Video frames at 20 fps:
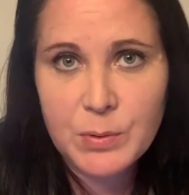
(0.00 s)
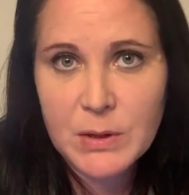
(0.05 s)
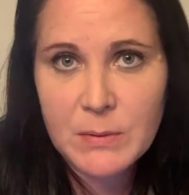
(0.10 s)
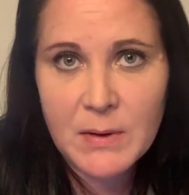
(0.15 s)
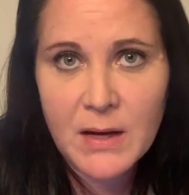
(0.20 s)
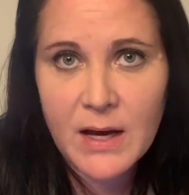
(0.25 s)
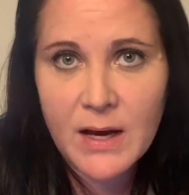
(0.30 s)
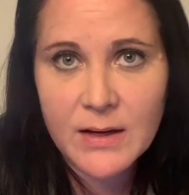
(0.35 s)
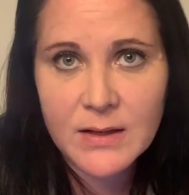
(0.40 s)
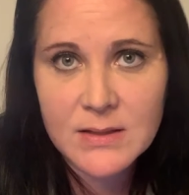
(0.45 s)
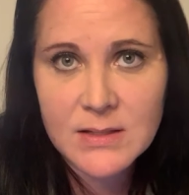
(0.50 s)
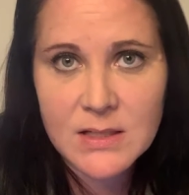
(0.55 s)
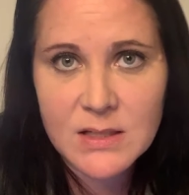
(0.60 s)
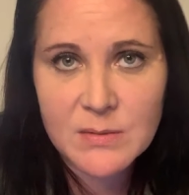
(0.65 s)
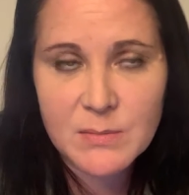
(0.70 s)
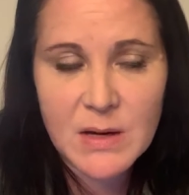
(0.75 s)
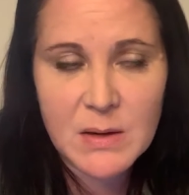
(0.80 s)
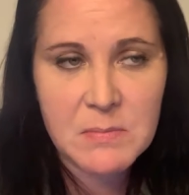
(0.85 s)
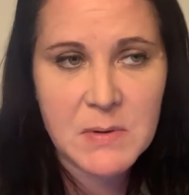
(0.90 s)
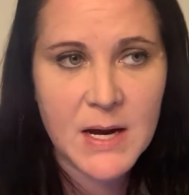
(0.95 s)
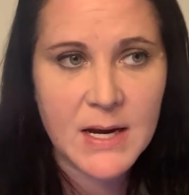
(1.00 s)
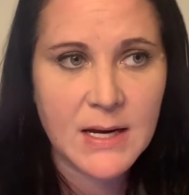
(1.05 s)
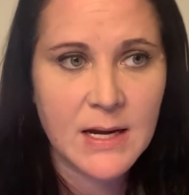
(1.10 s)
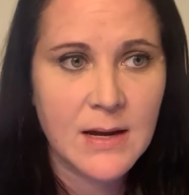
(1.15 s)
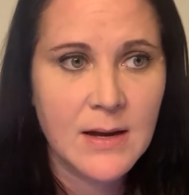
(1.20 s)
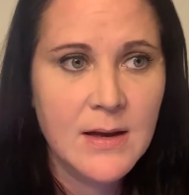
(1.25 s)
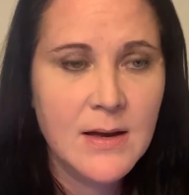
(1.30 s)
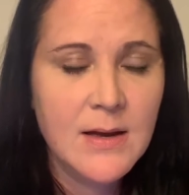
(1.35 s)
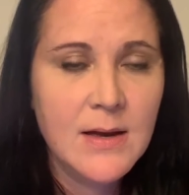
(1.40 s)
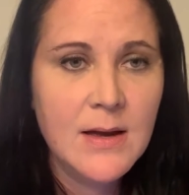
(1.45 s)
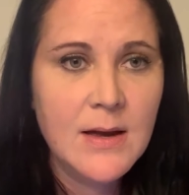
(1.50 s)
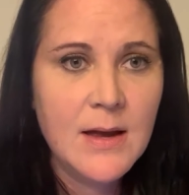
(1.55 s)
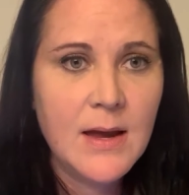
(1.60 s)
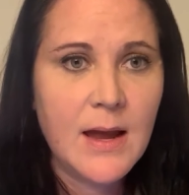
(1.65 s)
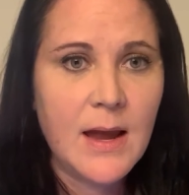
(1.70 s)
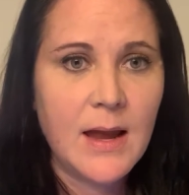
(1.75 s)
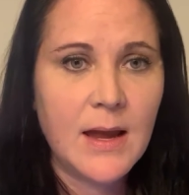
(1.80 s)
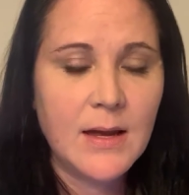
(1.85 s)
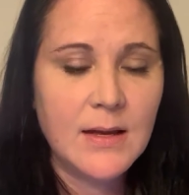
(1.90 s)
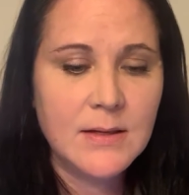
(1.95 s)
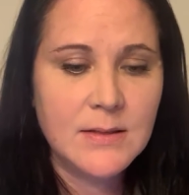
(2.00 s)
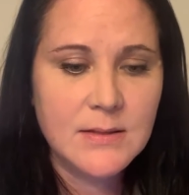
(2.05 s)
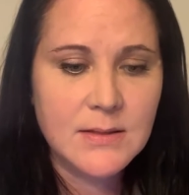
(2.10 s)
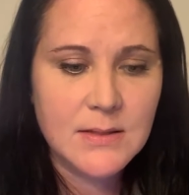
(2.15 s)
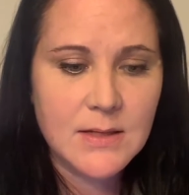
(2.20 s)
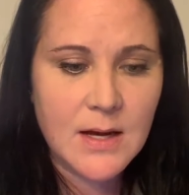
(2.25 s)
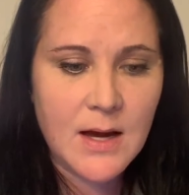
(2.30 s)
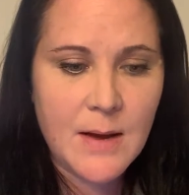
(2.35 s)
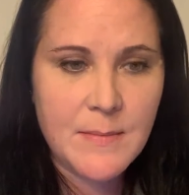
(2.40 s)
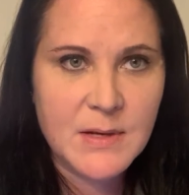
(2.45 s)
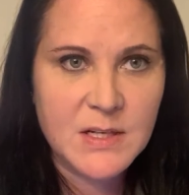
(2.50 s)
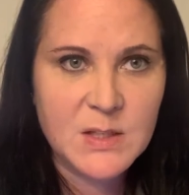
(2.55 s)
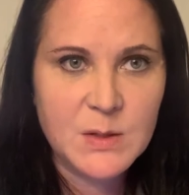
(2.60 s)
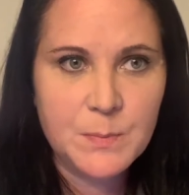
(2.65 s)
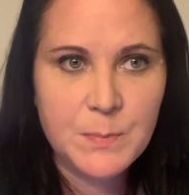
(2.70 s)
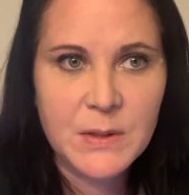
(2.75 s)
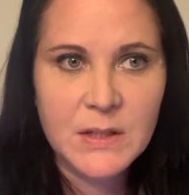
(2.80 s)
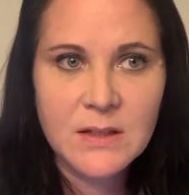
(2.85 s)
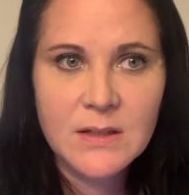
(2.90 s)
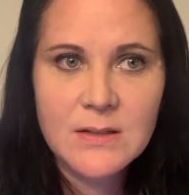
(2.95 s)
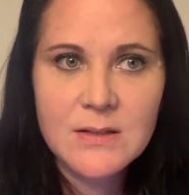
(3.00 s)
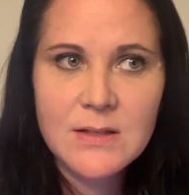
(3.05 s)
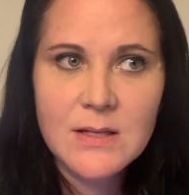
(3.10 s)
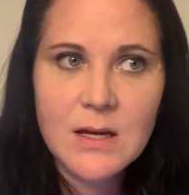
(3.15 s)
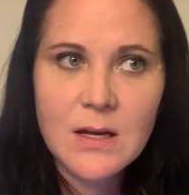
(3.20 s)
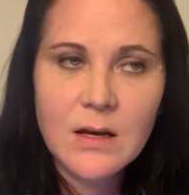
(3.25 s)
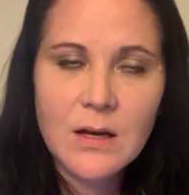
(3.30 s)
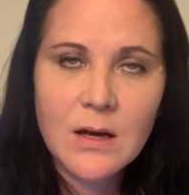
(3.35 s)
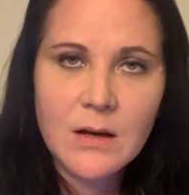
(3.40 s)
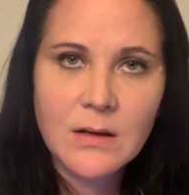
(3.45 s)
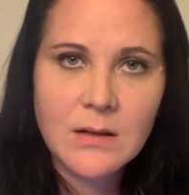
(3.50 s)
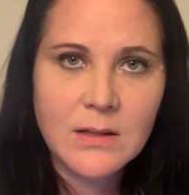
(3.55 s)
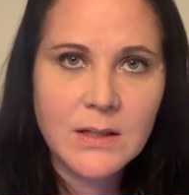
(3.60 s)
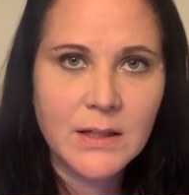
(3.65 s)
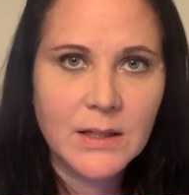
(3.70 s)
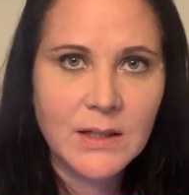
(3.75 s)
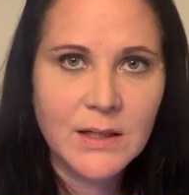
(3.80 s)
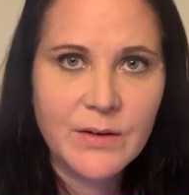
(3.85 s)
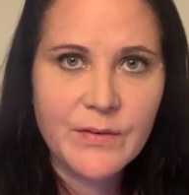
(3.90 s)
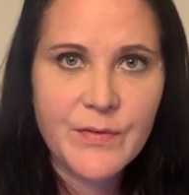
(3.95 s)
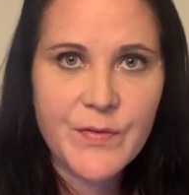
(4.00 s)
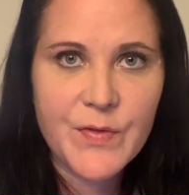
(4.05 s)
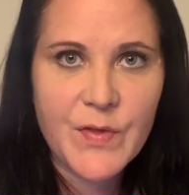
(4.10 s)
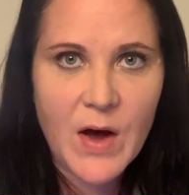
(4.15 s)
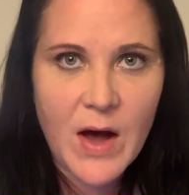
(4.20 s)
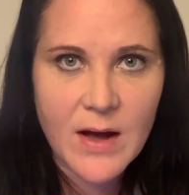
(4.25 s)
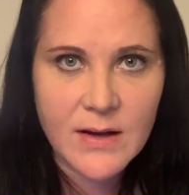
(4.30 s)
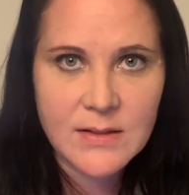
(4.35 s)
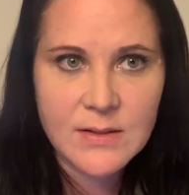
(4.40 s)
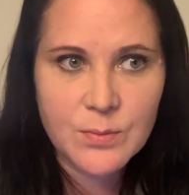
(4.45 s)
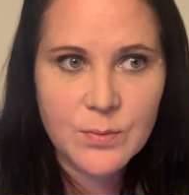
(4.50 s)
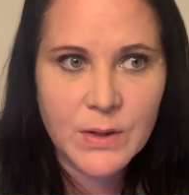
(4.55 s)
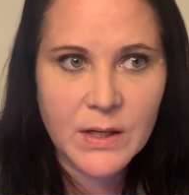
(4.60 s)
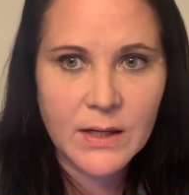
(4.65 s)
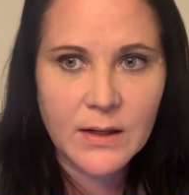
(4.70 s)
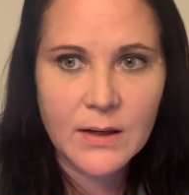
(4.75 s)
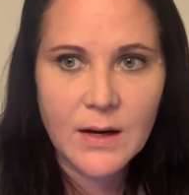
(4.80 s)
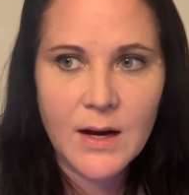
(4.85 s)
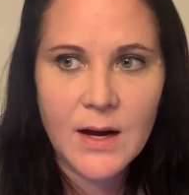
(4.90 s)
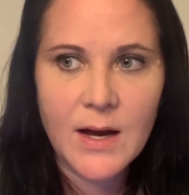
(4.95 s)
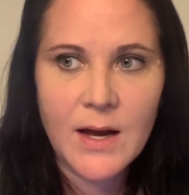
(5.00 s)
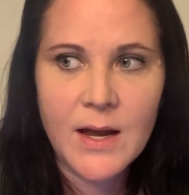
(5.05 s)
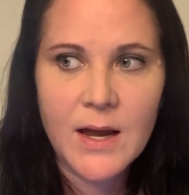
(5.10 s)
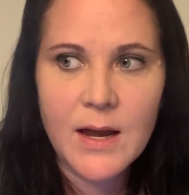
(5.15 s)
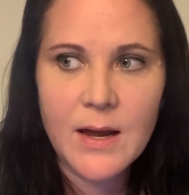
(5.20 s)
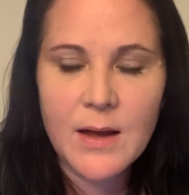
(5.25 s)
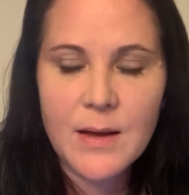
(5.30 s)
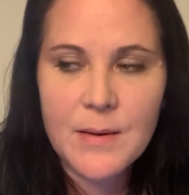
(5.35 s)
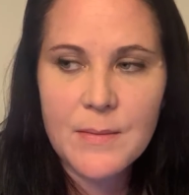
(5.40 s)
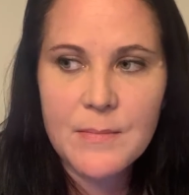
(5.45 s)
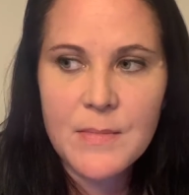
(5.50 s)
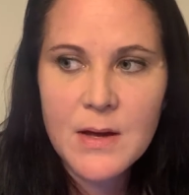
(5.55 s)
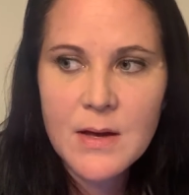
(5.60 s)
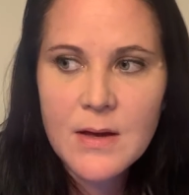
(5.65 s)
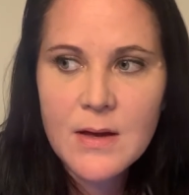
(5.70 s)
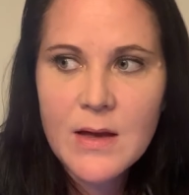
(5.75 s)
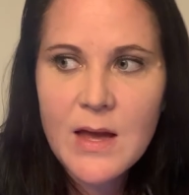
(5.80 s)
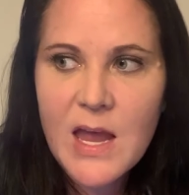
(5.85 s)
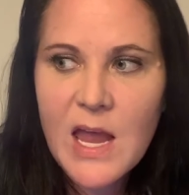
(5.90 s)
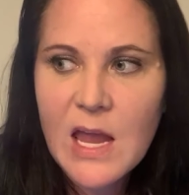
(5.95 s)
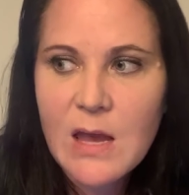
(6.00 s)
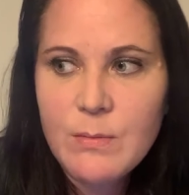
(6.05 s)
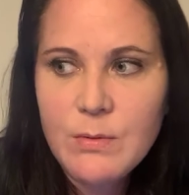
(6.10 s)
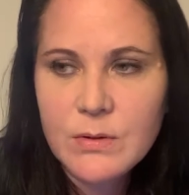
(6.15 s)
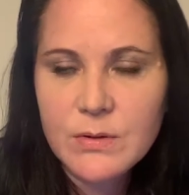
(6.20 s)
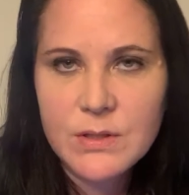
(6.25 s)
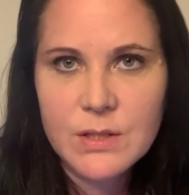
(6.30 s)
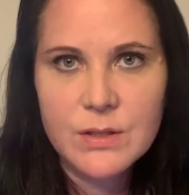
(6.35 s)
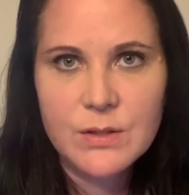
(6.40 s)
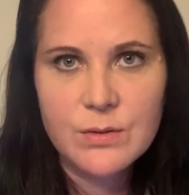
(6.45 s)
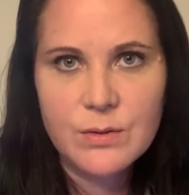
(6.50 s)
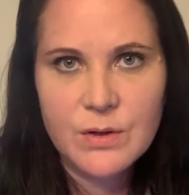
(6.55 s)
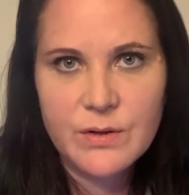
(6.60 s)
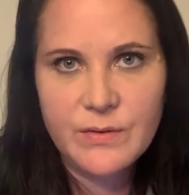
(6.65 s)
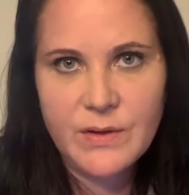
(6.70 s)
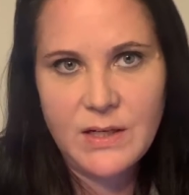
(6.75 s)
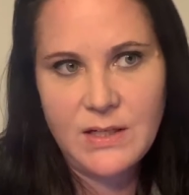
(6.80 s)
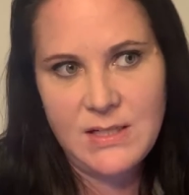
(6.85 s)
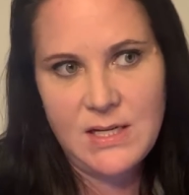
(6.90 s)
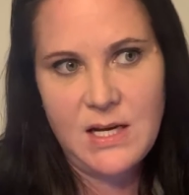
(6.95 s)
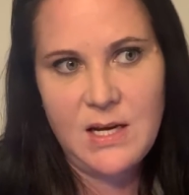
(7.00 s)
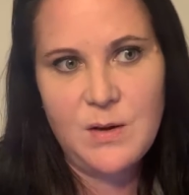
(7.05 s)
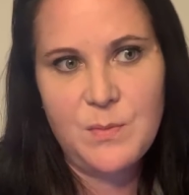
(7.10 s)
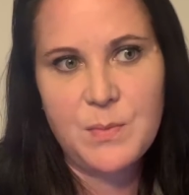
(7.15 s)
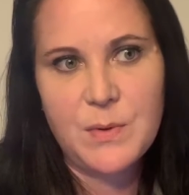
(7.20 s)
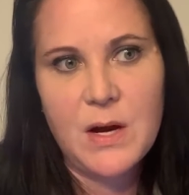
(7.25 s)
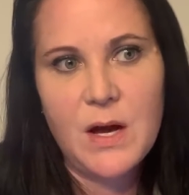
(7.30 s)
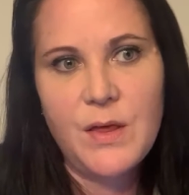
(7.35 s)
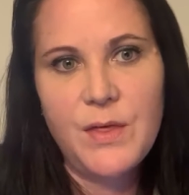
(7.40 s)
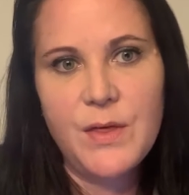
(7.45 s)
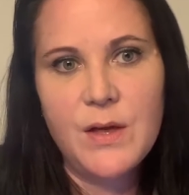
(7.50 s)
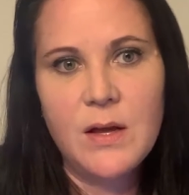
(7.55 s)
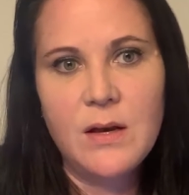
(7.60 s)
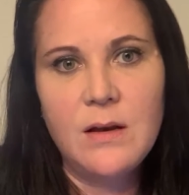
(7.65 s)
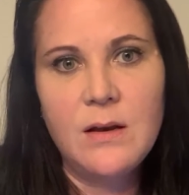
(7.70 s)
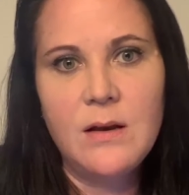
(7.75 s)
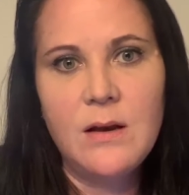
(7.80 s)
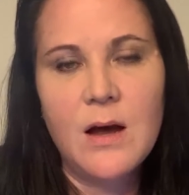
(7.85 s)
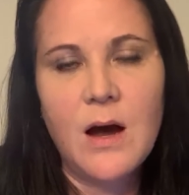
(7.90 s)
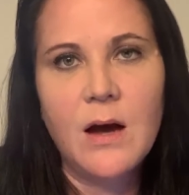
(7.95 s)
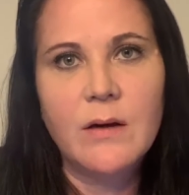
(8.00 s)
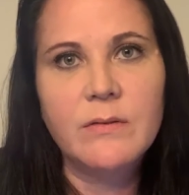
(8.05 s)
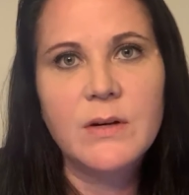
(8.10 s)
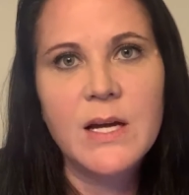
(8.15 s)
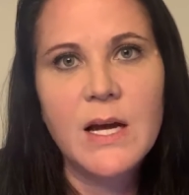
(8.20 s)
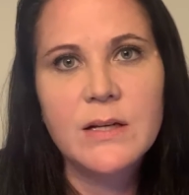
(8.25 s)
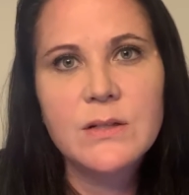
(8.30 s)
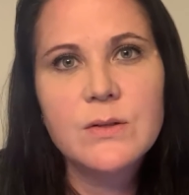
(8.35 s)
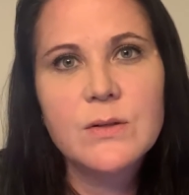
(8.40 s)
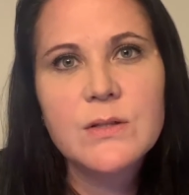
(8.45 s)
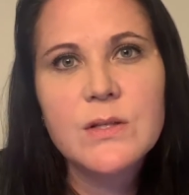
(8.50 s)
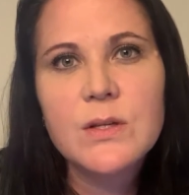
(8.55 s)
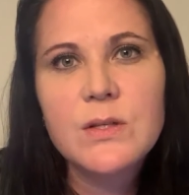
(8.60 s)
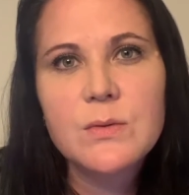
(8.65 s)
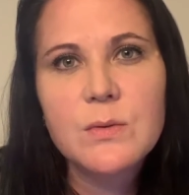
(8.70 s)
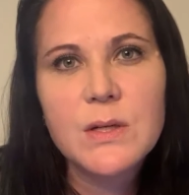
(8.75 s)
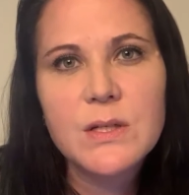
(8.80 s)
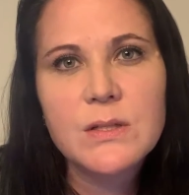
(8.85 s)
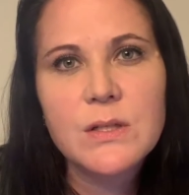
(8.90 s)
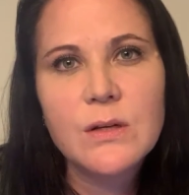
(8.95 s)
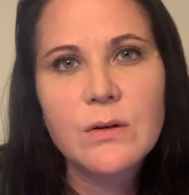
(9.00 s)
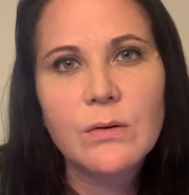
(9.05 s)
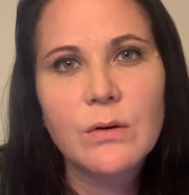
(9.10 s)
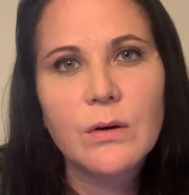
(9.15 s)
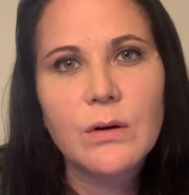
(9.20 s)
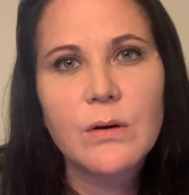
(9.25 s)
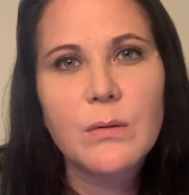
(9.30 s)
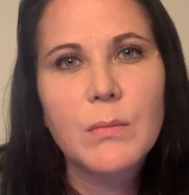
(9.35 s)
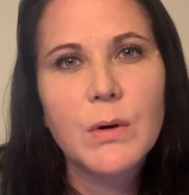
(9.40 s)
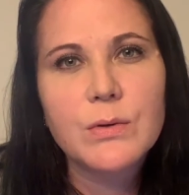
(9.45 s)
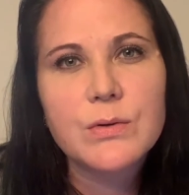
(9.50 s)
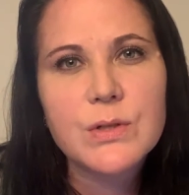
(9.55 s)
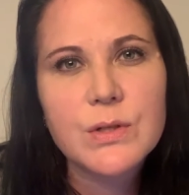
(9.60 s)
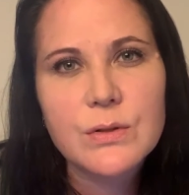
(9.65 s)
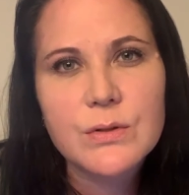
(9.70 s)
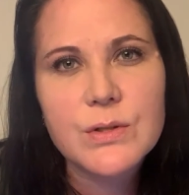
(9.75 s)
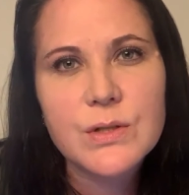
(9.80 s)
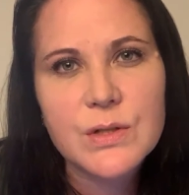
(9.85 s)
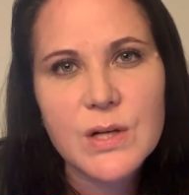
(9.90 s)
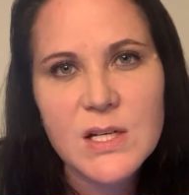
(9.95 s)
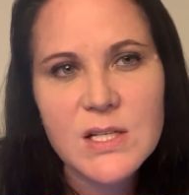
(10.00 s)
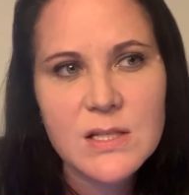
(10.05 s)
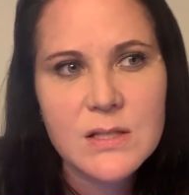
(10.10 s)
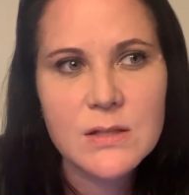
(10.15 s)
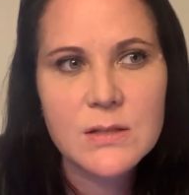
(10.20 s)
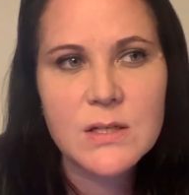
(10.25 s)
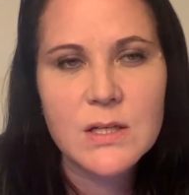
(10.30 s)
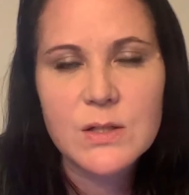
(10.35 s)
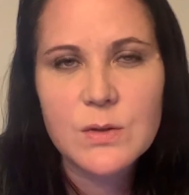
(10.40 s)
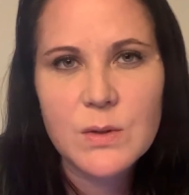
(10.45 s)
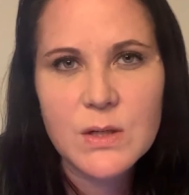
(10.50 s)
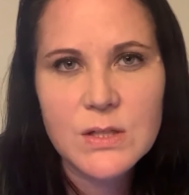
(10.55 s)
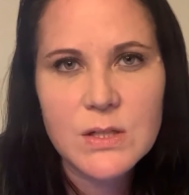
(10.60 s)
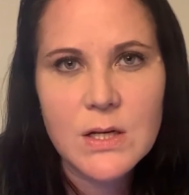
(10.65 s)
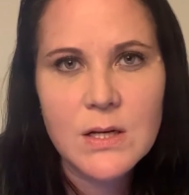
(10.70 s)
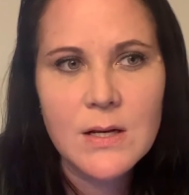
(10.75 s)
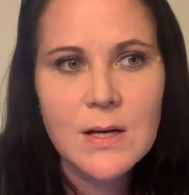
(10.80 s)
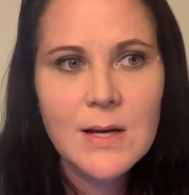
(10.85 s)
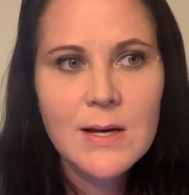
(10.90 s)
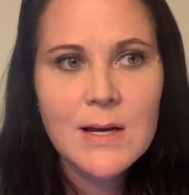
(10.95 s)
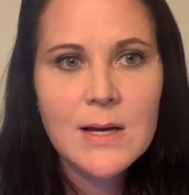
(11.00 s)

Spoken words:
prebiotics into my body, and I'm experiencing a clarity of thoughts where I am able to sort of like take a breath and not react to a situation or an emotional stress situation,